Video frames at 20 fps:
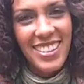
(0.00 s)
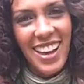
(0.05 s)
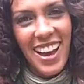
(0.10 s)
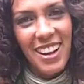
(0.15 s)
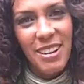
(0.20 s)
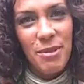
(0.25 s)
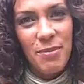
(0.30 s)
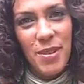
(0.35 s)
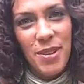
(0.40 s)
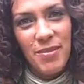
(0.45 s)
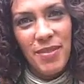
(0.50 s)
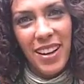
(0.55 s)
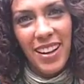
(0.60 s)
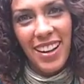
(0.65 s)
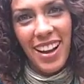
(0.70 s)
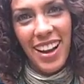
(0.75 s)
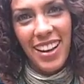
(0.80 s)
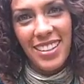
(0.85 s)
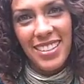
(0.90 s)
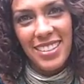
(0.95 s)
that'll be
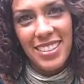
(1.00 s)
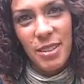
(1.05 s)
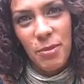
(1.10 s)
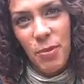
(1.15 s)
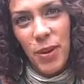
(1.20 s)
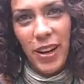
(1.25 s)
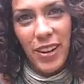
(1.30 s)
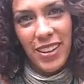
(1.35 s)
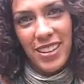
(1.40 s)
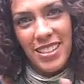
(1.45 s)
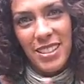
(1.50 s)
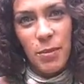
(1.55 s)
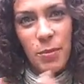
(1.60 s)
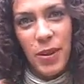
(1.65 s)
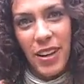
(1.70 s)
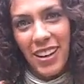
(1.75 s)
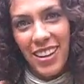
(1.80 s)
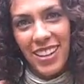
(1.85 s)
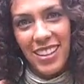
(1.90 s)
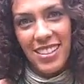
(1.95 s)
my next appearance
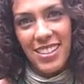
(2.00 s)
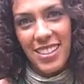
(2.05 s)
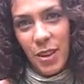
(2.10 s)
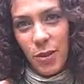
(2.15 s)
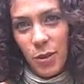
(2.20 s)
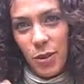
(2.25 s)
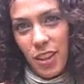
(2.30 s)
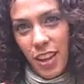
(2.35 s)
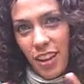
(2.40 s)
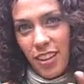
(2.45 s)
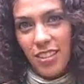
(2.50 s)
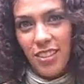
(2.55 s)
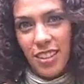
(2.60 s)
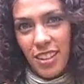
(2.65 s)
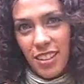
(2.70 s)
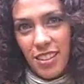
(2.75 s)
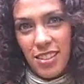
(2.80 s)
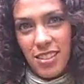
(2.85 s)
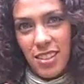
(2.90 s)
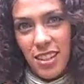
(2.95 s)
other than
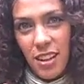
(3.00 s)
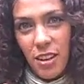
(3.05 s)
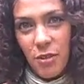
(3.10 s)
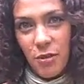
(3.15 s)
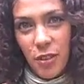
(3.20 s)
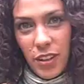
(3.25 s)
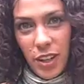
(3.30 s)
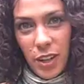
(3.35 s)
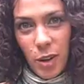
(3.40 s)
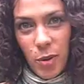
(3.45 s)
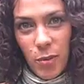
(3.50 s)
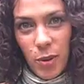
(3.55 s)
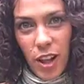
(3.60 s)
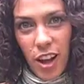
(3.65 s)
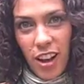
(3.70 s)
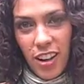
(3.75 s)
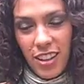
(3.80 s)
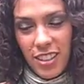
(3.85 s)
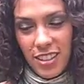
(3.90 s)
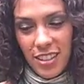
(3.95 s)
these video
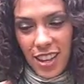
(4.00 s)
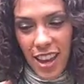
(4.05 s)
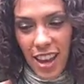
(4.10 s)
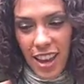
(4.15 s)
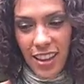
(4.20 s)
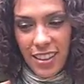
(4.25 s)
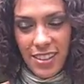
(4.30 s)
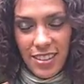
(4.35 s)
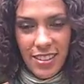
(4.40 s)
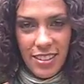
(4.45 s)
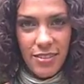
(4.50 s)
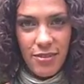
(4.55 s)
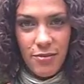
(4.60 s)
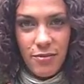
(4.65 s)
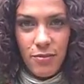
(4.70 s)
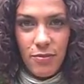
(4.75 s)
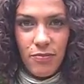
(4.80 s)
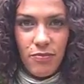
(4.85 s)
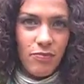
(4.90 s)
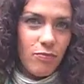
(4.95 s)
blogs and
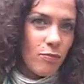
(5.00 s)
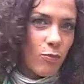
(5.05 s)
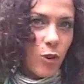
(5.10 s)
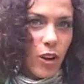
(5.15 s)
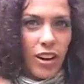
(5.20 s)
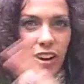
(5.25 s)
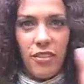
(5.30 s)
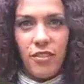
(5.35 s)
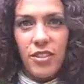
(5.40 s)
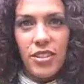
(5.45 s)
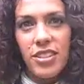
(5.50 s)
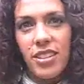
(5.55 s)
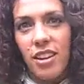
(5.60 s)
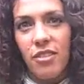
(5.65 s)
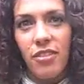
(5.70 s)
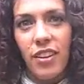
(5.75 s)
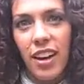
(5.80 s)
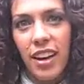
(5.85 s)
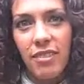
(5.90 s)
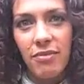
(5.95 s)
whatever
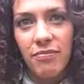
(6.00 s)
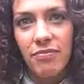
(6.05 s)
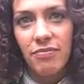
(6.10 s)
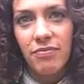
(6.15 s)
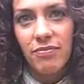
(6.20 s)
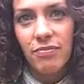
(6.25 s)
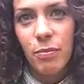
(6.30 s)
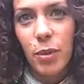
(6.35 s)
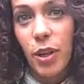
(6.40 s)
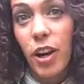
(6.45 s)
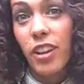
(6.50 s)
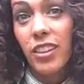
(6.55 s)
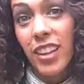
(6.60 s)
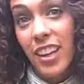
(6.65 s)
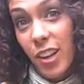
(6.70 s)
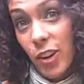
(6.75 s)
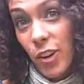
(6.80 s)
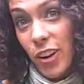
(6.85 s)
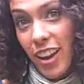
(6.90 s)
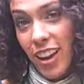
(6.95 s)
stuff I put on
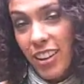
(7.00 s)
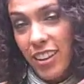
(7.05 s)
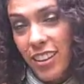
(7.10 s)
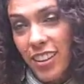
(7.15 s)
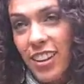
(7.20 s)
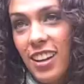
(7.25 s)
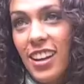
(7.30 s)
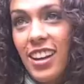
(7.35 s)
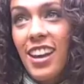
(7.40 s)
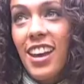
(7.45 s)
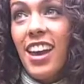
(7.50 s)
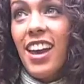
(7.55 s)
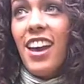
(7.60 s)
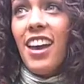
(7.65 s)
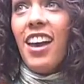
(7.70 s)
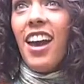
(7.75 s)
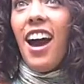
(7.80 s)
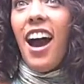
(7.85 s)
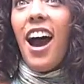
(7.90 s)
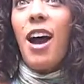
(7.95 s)
the internet.
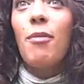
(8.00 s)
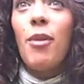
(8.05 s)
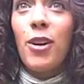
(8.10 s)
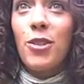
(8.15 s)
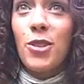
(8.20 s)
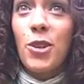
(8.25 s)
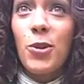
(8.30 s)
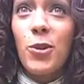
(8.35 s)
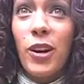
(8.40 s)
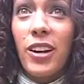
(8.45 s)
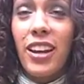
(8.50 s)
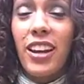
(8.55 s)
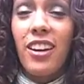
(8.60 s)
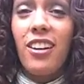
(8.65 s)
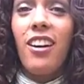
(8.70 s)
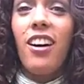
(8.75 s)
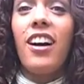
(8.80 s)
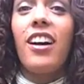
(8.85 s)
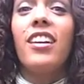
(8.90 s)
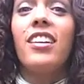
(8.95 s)
I'm also
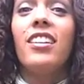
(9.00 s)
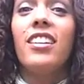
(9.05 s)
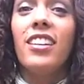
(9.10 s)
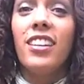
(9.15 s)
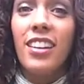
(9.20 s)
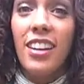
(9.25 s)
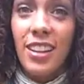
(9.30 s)
working on